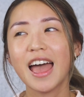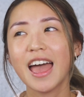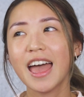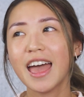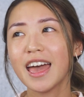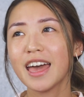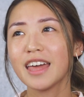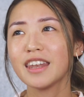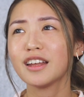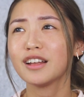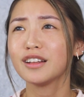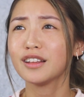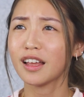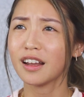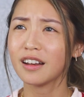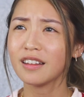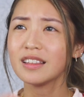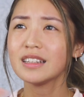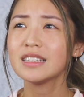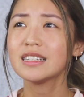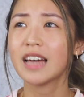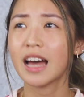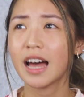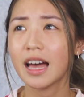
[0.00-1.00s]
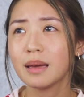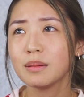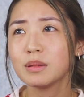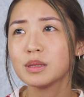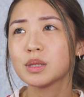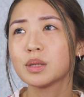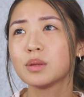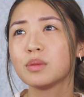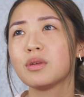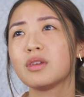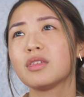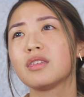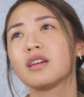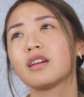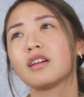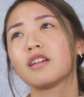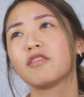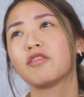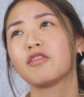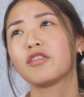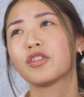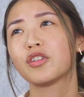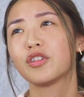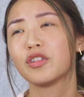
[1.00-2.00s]
And a lot of the times when we think
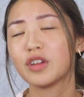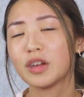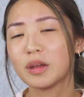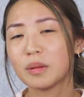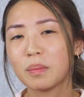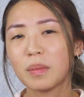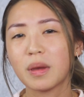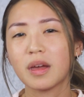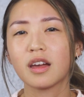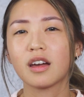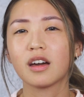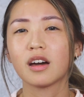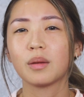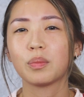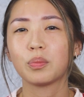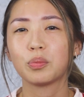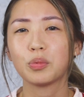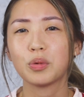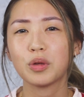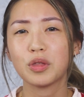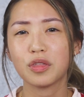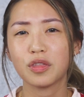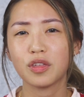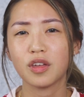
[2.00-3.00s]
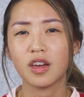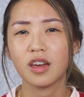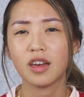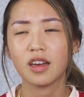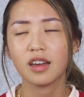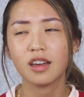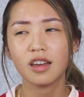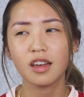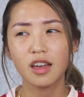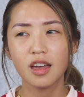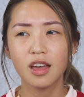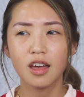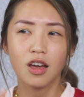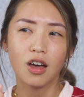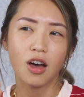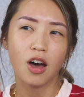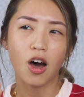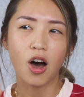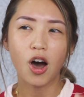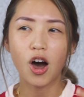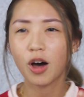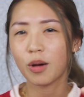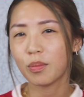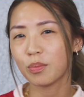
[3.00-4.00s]
of Korean makeup, we think
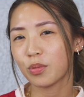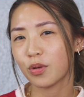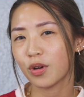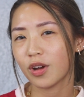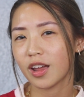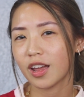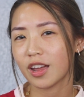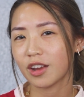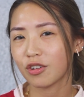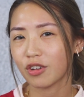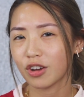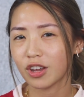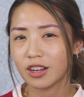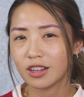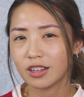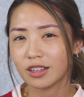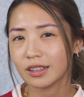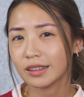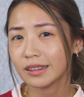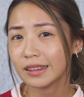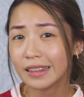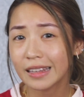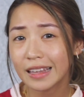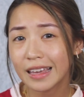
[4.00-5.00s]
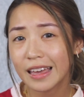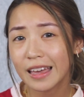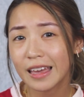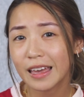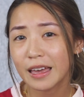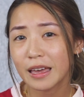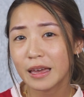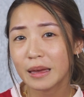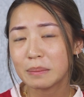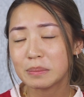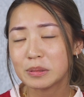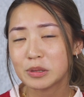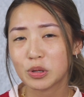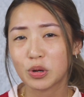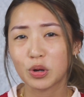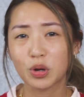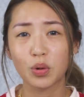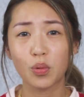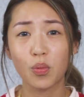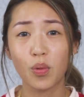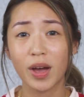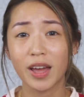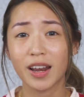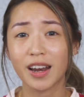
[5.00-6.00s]
ombre gradient lips
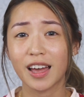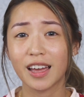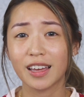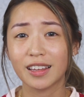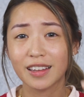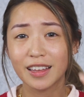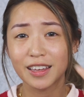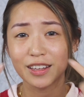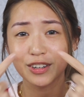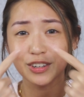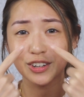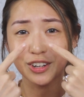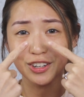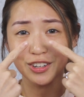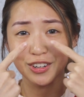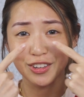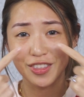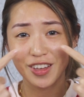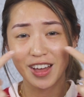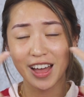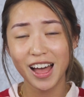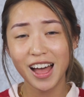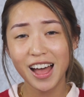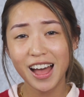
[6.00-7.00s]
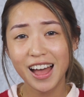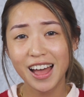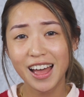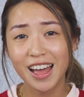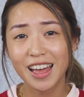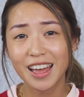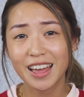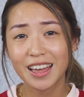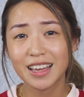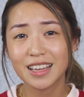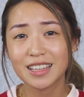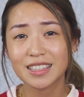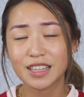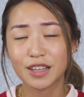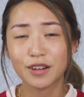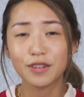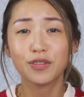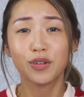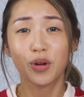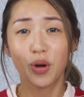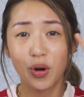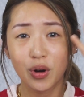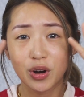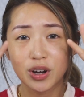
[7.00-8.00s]
or white eyeliner under the eyes, and
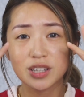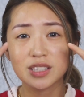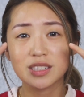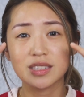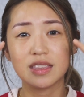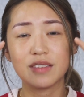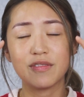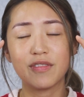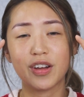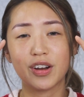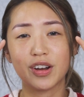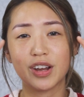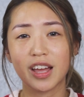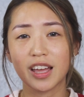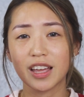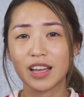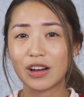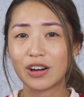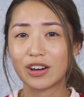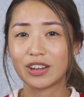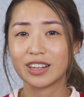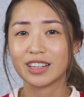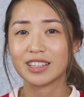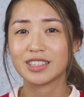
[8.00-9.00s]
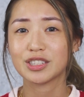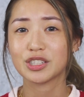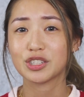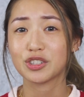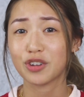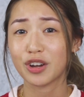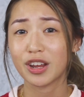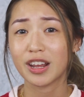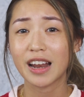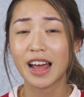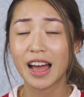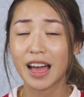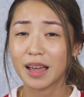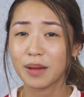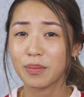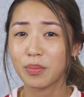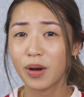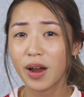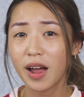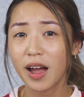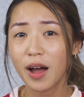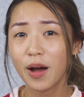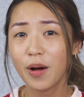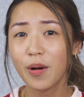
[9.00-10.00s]
of course the very iconic straight
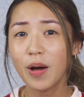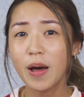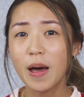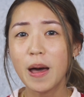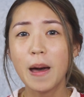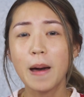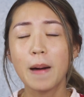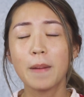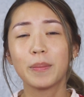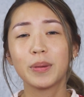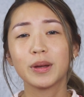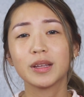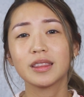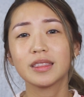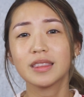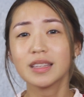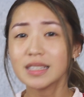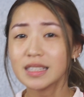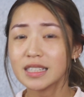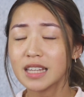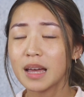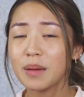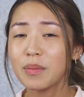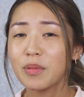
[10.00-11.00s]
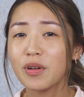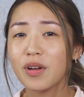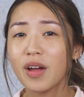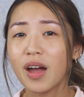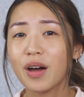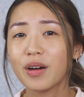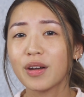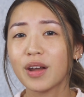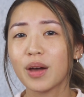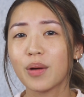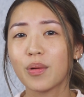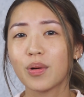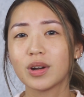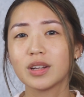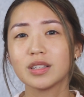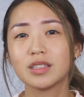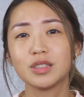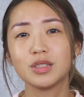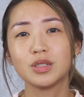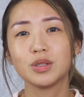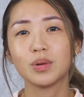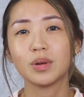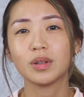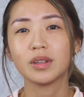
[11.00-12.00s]
eyebrow. But this time around, I
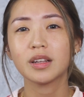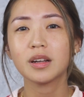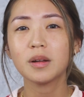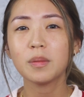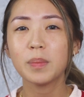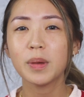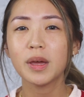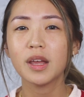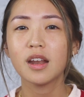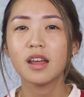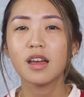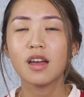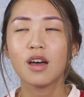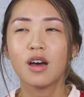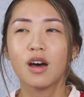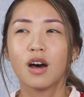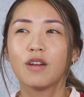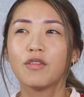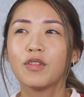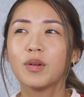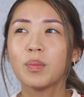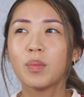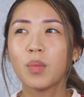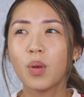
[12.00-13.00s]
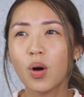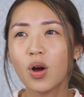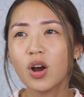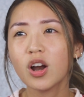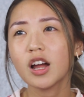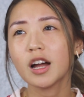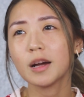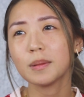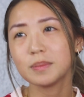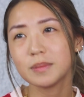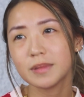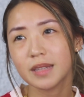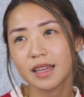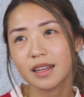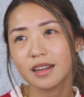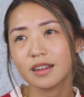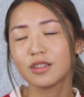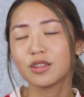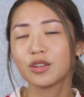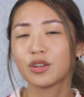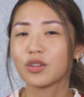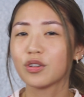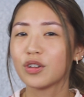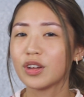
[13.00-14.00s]
wanted to do a little bit of a more
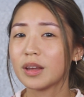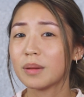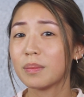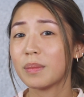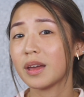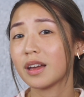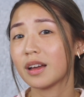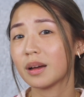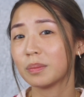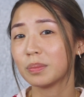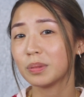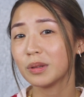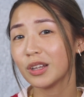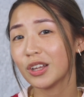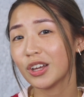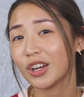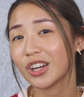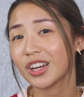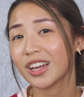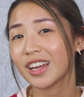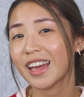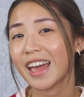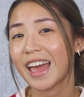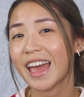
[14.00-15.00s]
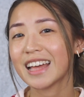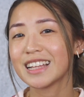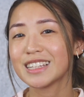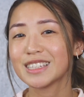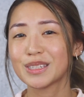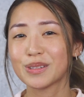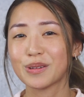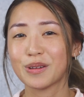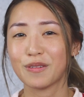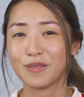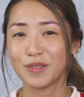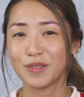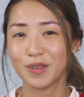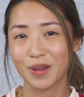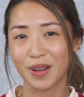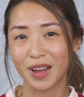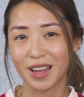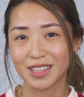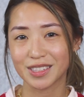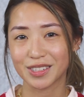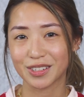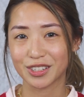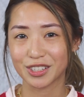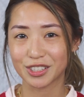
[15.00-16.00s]
updated Korean makeup look, and so if you
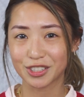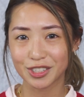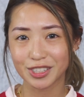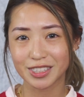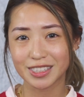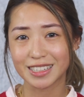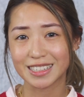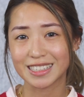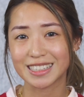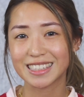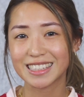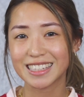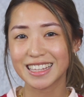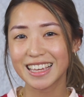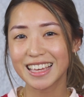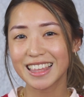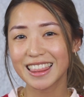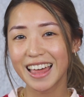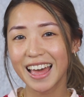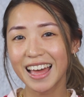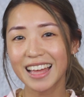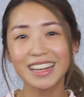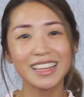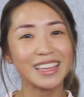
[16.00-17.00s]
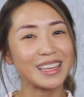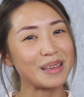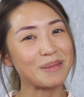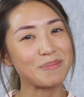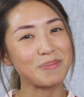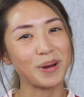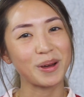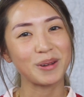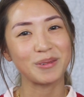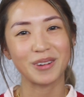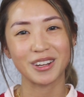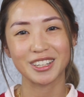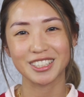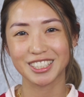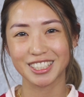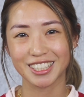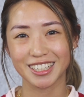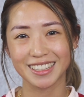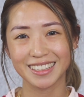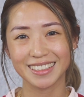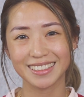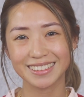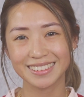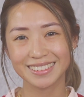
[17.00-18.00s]
guys are interested in seeing that, keep on watching.